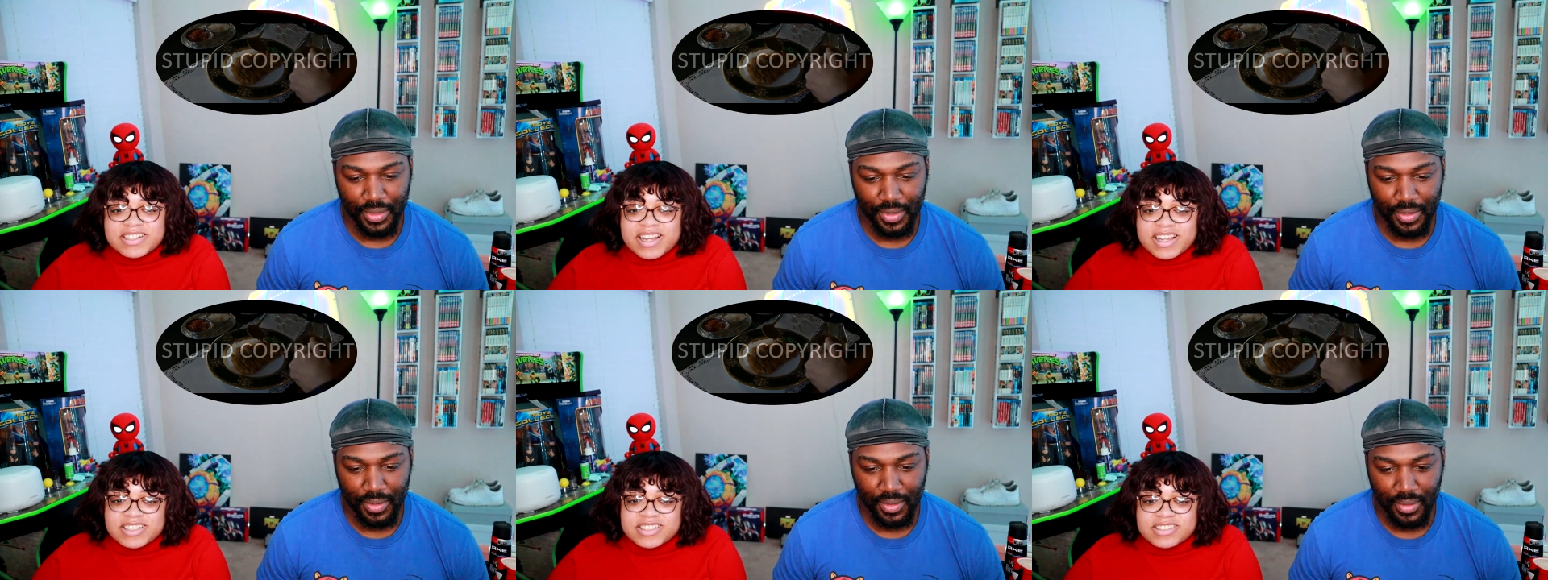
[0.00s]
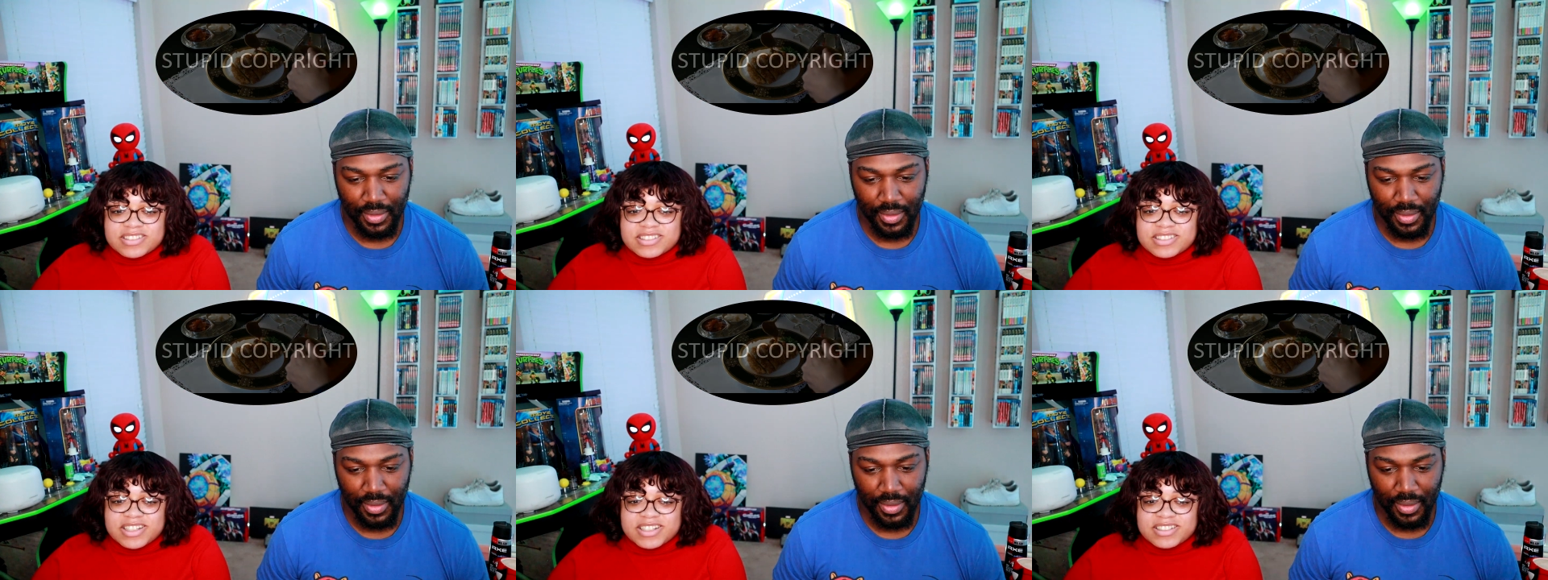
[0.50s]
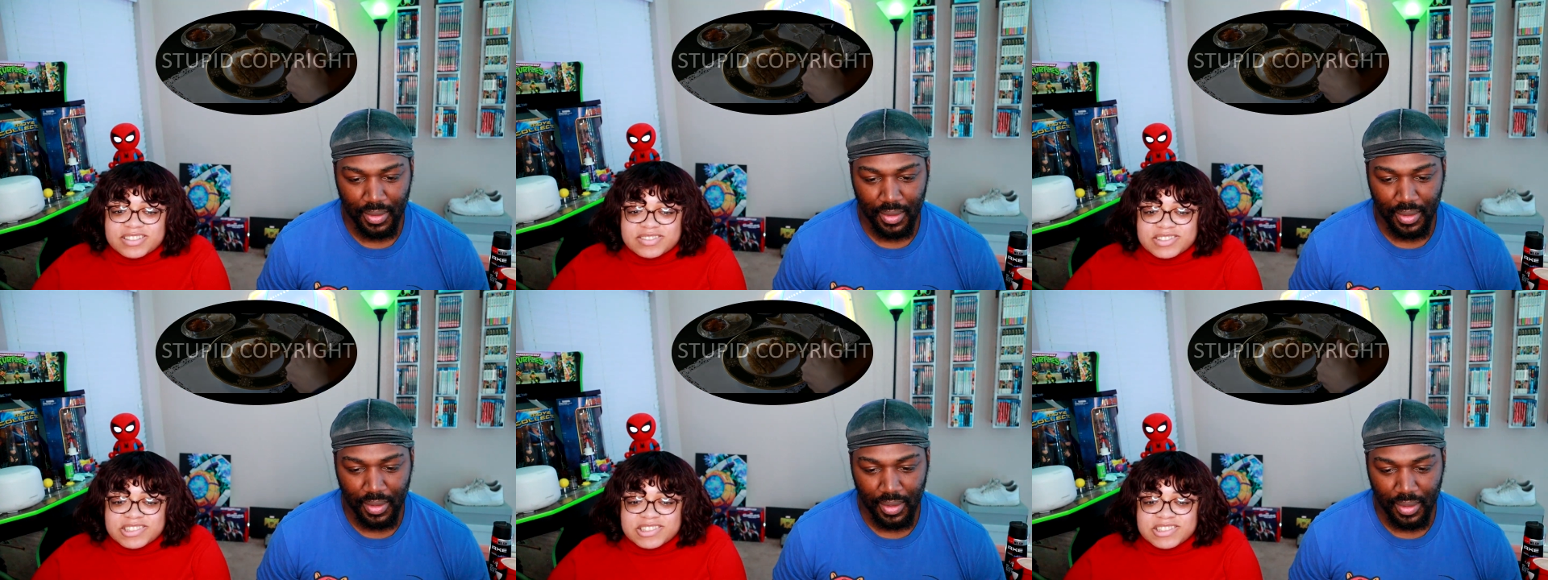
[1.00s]
Speaker 1: That actually looks like
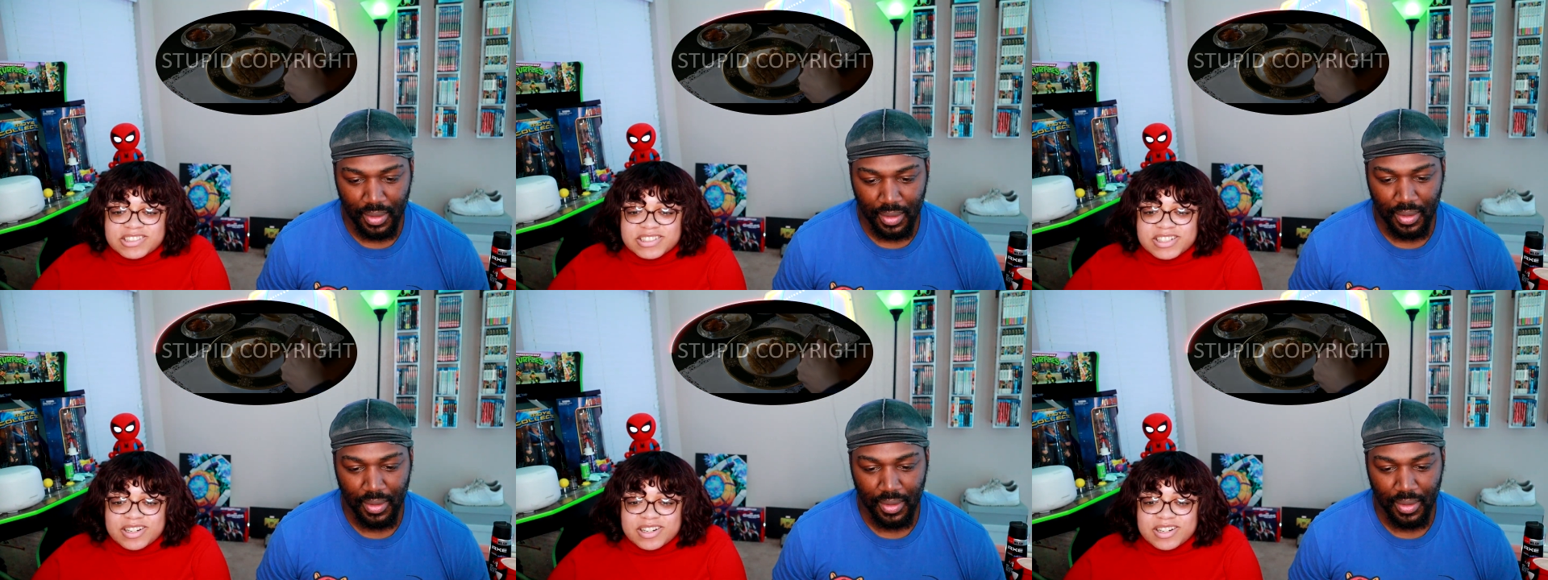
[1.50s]
really good.